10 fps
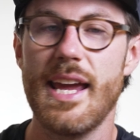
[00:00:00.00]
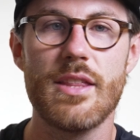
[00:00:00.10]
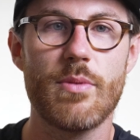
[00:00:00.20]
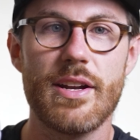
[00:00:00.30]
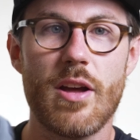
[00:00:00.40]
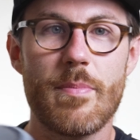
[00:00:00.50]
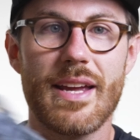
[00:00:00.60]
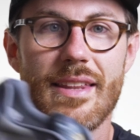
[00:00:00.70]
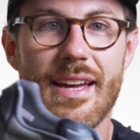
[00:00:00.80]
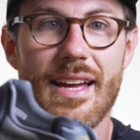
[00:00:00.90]
Either way, no
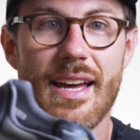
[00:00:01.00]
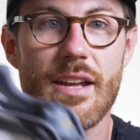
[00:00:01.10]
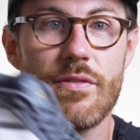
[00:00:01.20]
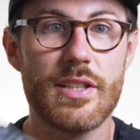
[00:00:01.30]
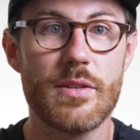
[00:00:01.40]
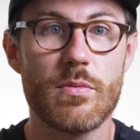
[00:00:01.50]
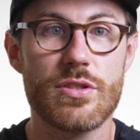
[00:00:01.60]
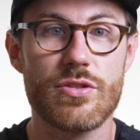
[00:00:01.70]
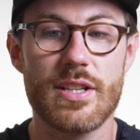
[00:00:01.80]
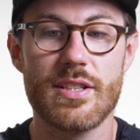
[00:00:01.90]
biggie there, and if you did want
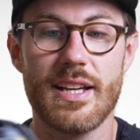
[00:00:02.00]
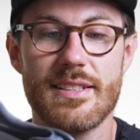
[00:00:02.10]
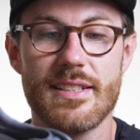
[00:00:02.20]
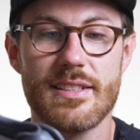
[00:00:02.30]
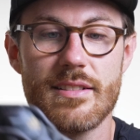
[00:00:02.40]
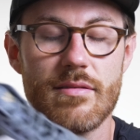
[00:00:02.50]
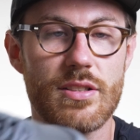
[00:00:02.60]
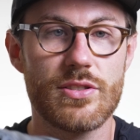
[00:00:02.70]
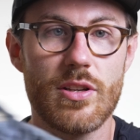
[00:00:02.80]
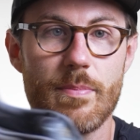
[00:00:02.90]
stretch laces, a
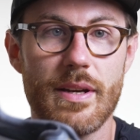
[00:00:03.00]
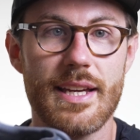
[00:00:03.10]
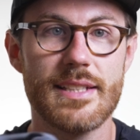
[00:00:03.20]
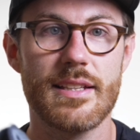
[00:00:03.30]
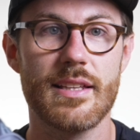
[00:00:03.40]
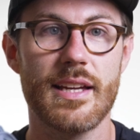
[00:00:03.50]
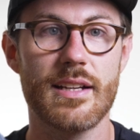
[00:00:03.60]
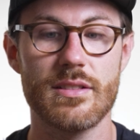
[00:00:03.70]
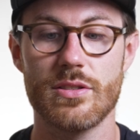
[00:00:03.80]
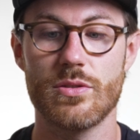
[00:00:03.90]
super easy
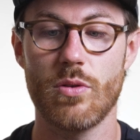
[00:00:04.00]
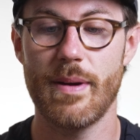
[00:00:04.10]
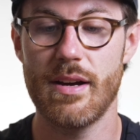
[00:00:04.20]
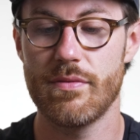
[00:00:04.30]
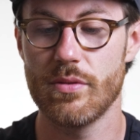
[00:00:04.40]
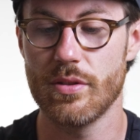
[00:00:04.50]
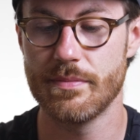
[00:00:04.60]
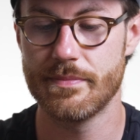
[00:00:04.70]
thing to swap out for.